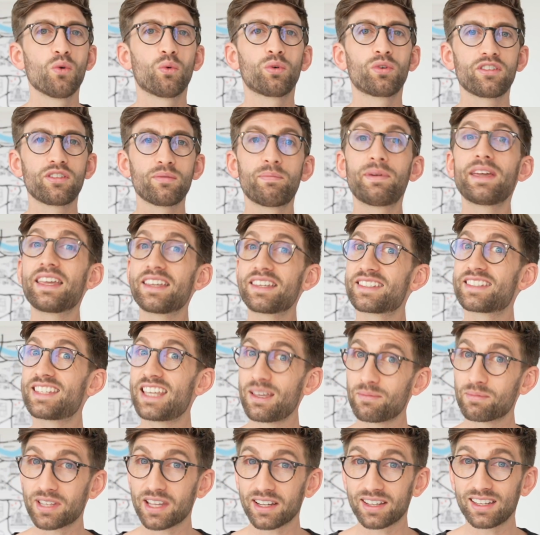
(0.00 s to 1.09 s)
One of the biggest
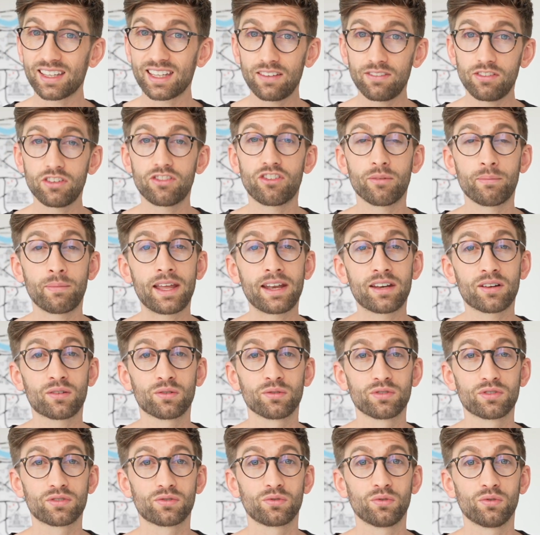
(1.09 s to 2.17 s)
tips I can give you for medical
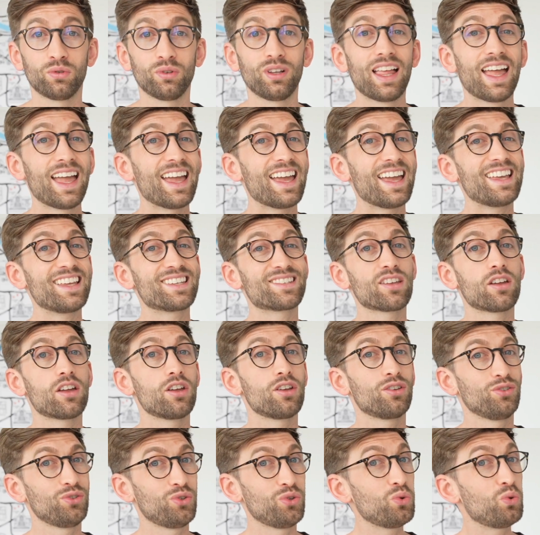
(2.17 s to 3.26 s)
school is that
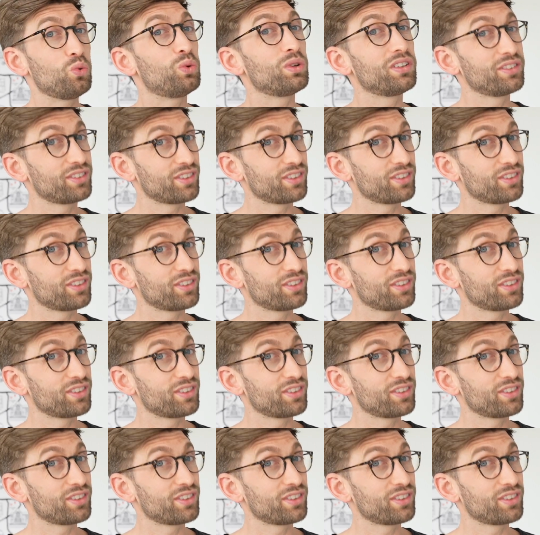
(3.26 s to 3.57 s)
you will